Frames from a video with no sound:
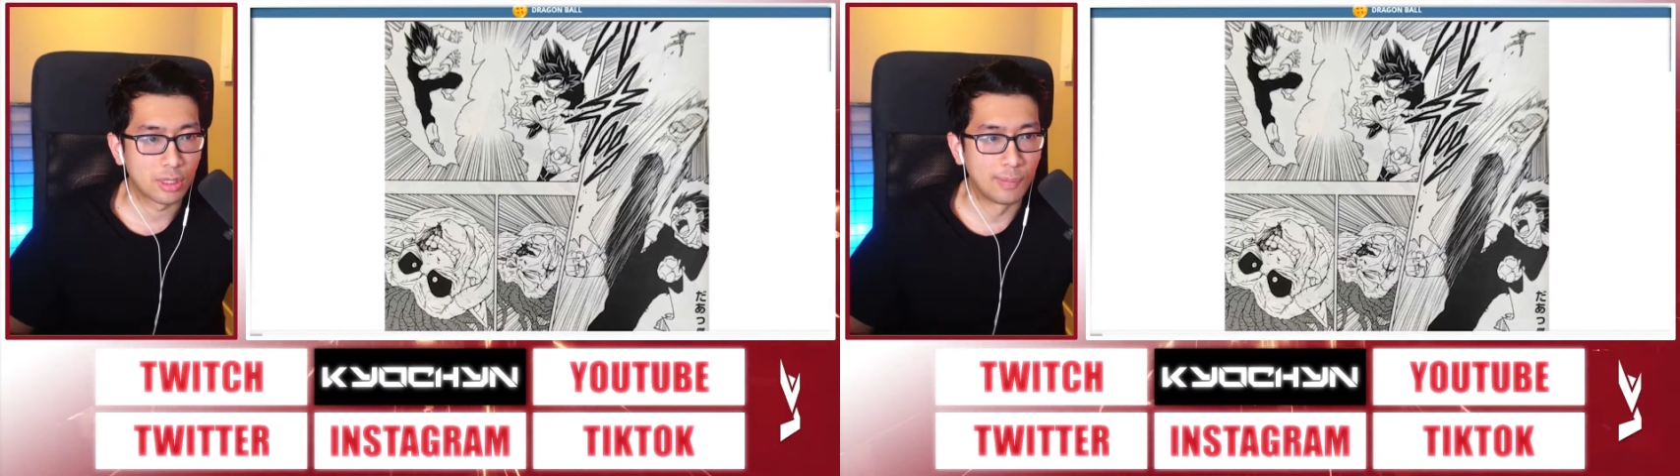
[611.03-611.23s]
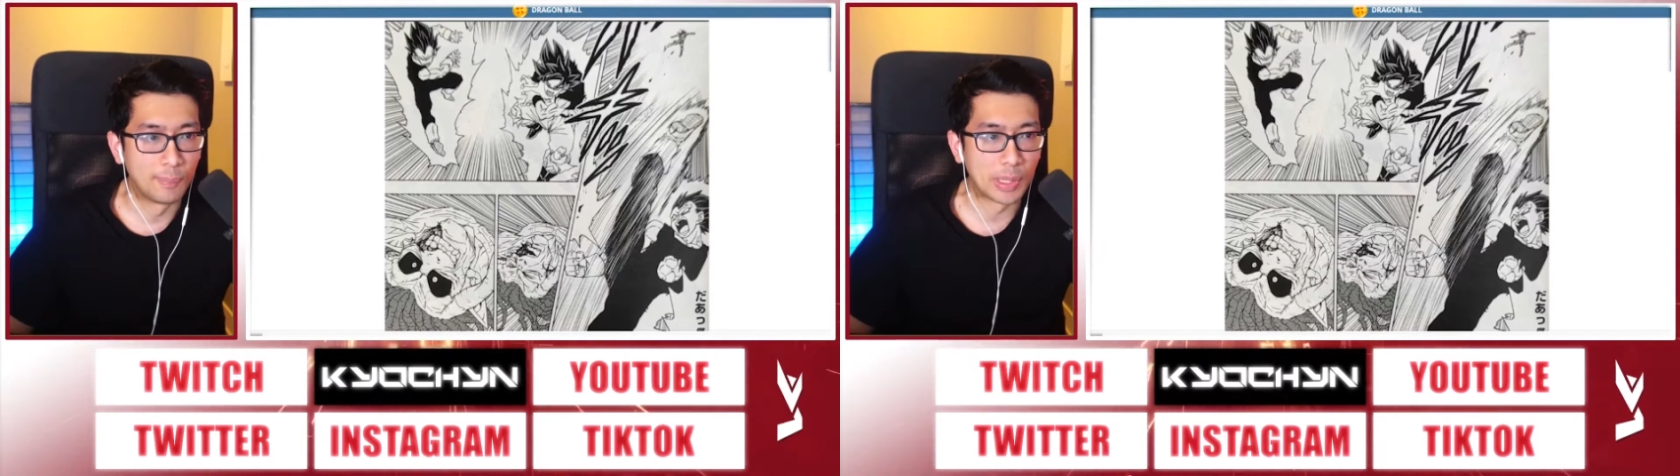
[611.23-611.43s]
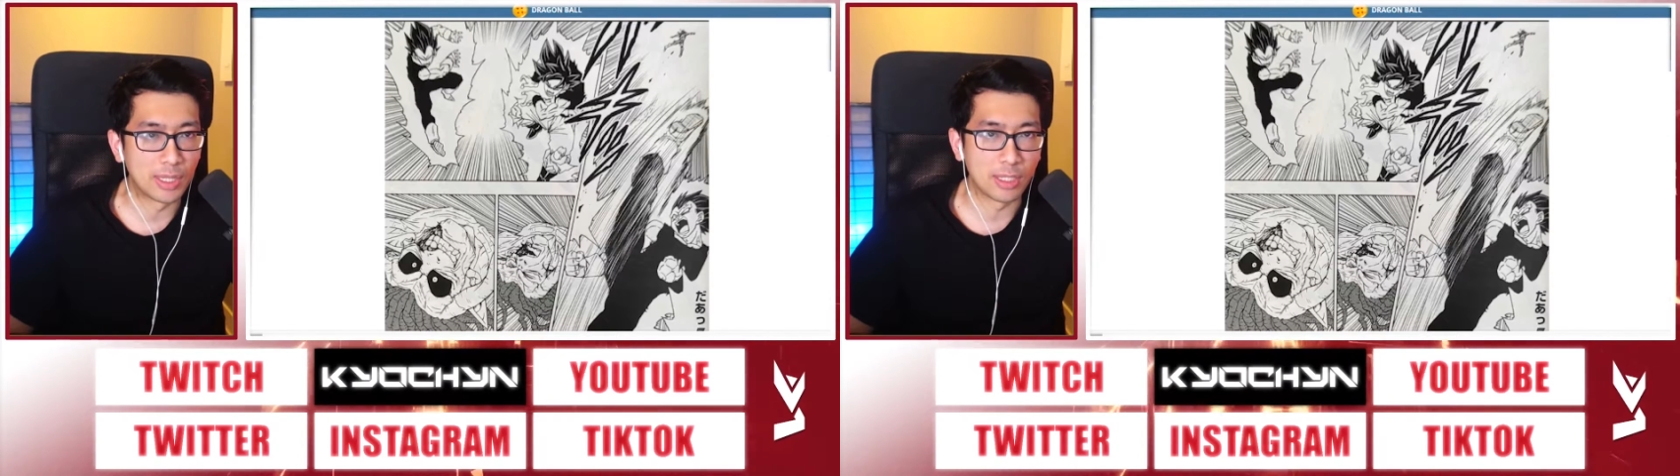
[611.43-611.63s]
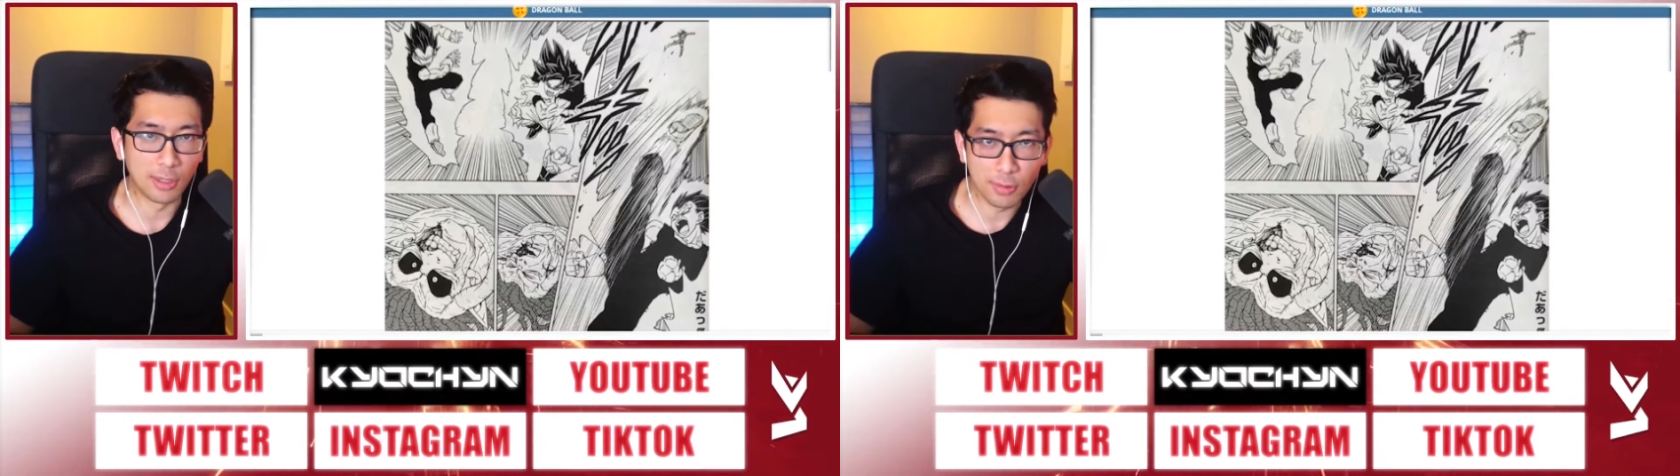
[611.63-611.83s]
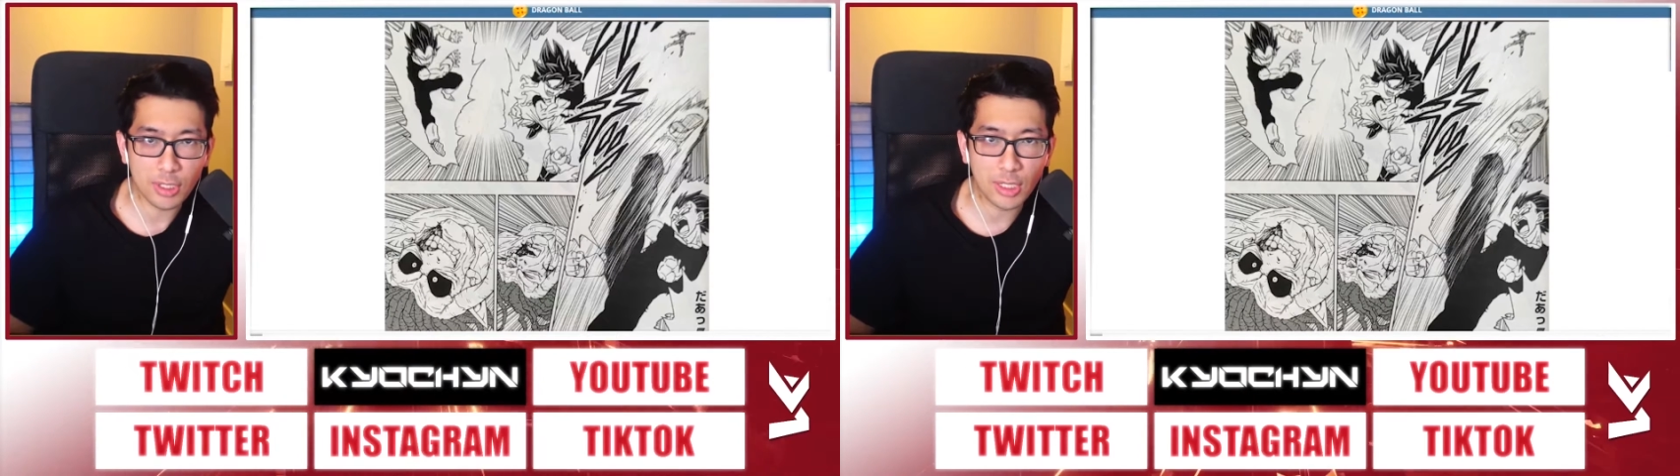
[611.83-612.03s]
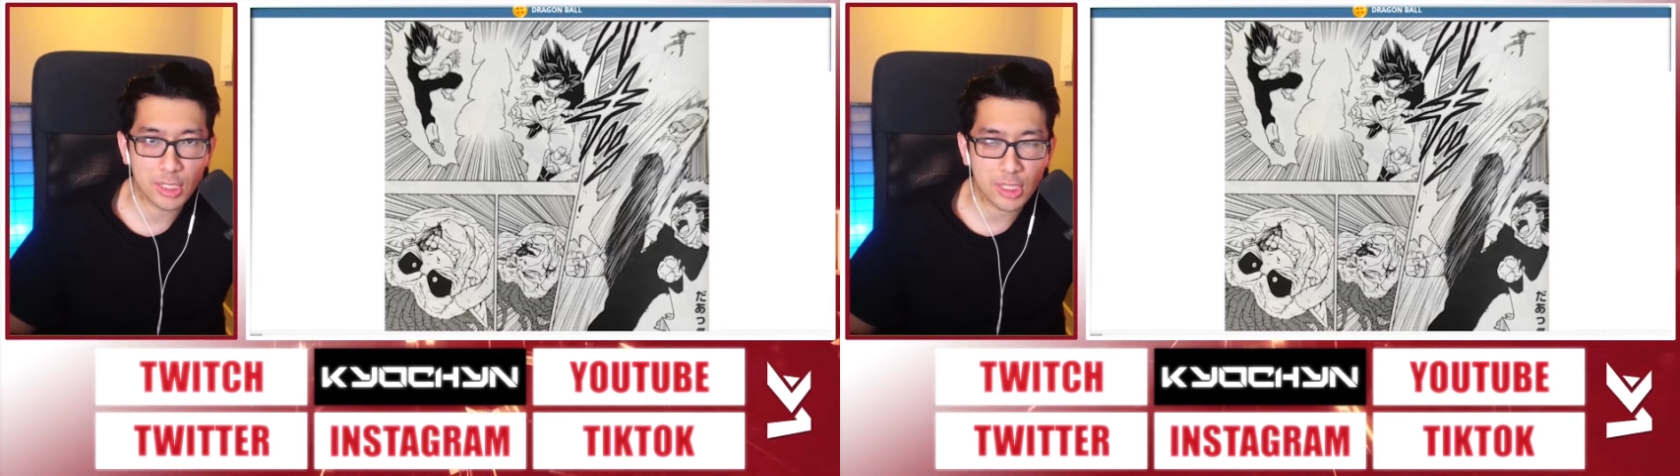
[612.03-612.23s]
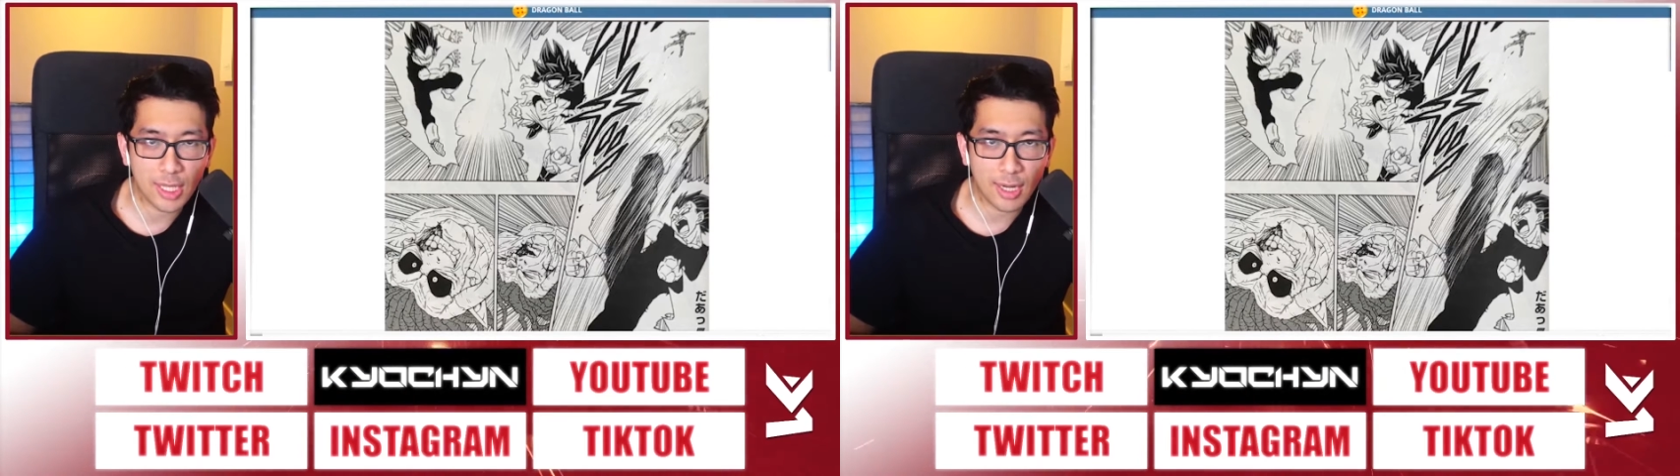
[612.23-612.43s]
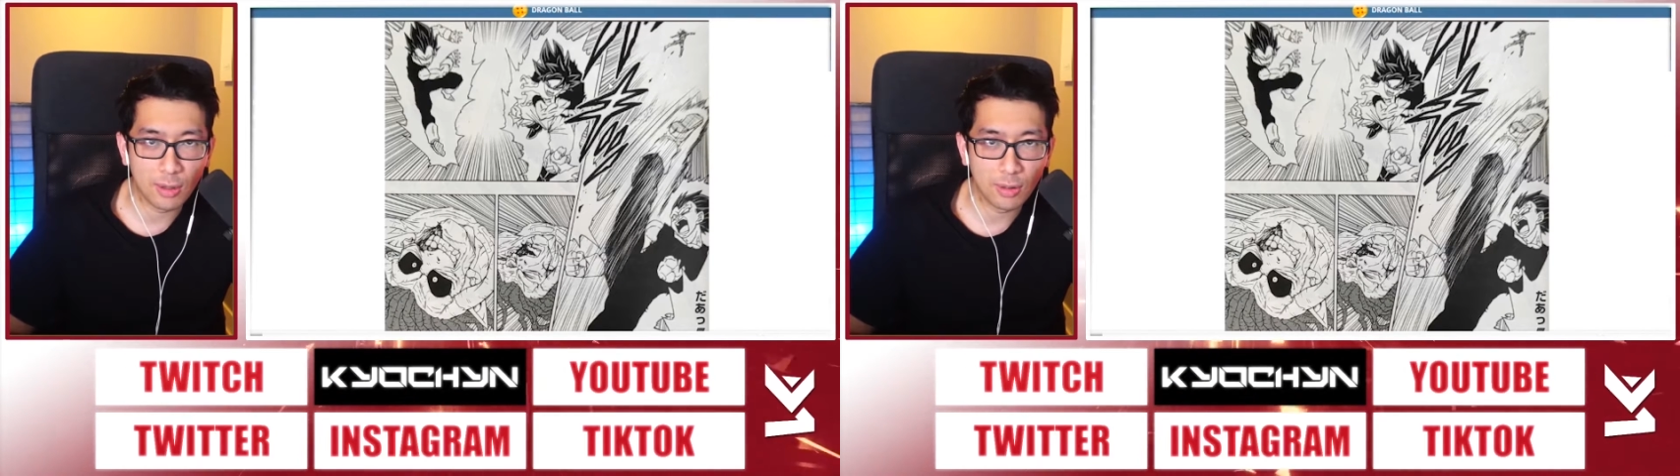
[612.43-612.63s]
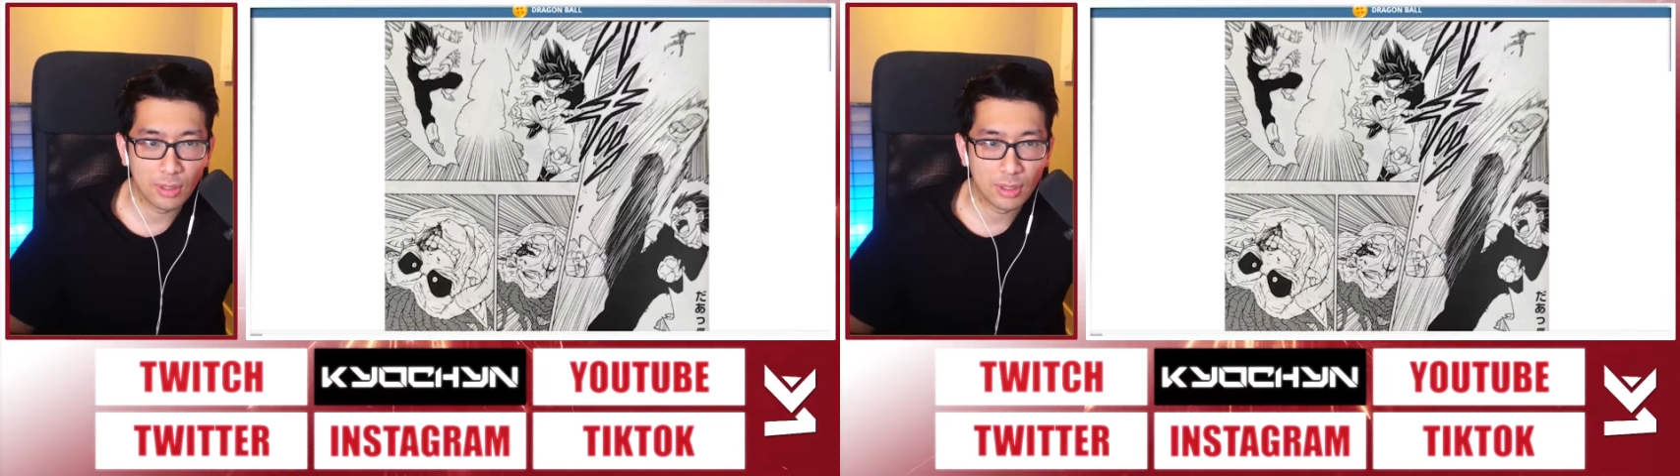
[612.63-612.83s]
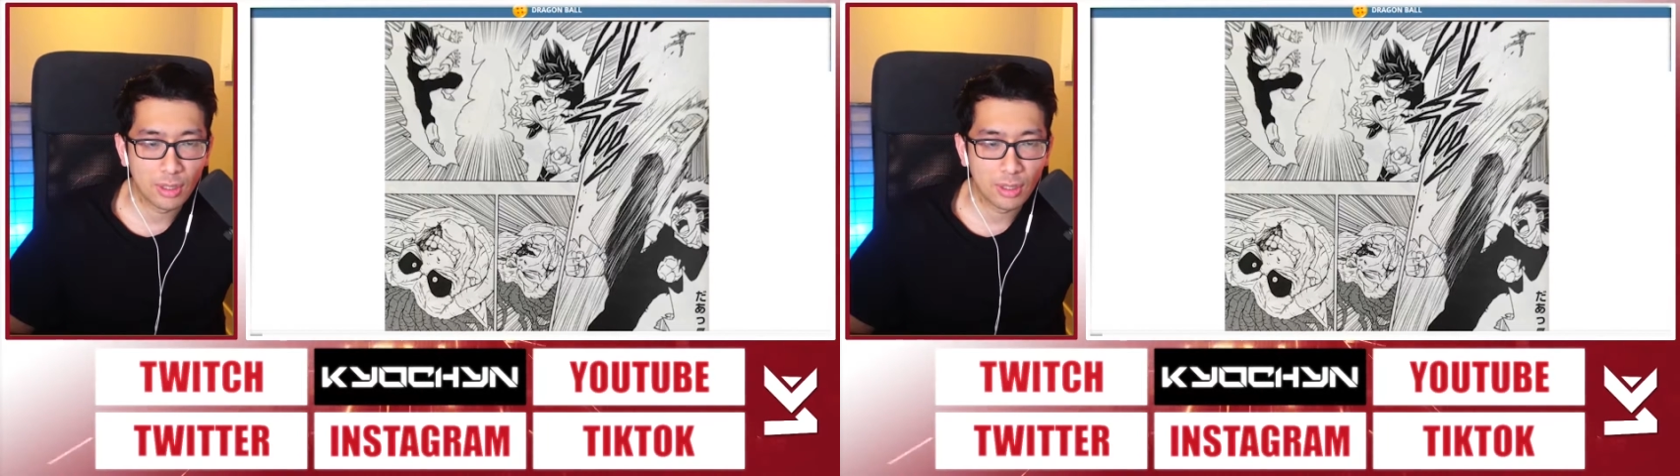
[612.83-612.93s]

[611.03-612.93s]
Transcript: a bit useless now.